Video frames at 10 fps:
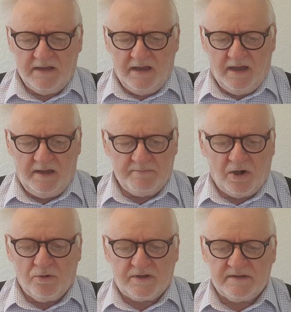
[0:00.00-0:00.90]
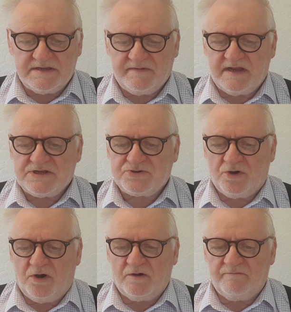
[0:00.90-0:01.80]
Oak is very
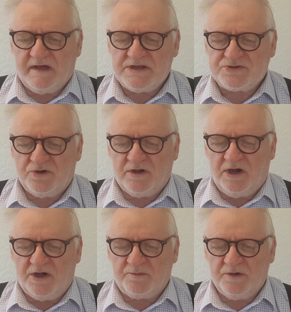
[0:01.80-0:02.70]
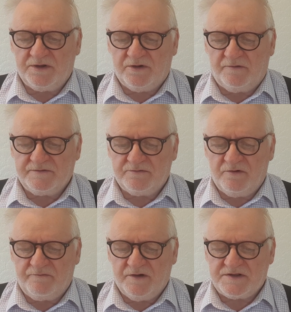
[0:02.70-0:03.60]
strong hardwood, often
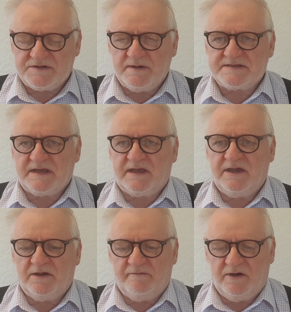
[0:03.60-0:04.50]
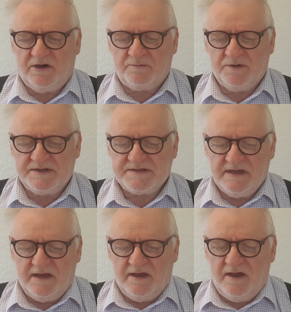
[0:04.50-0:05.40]
referred to as the king of hardwoods.
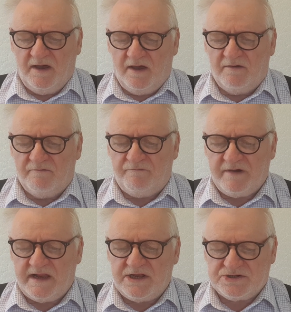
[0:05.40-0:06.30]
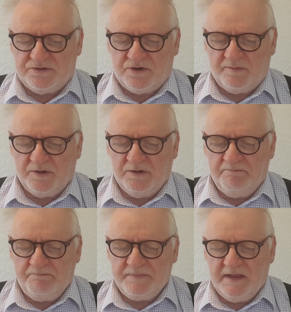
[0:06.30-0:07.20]
Very
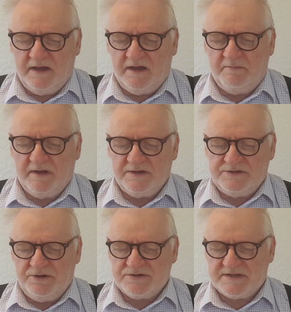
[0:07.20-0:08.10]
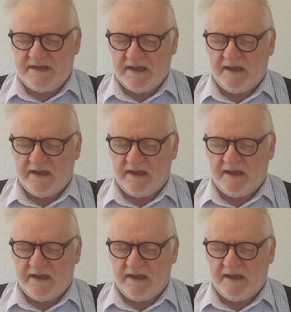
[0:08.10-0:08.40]
durable, usually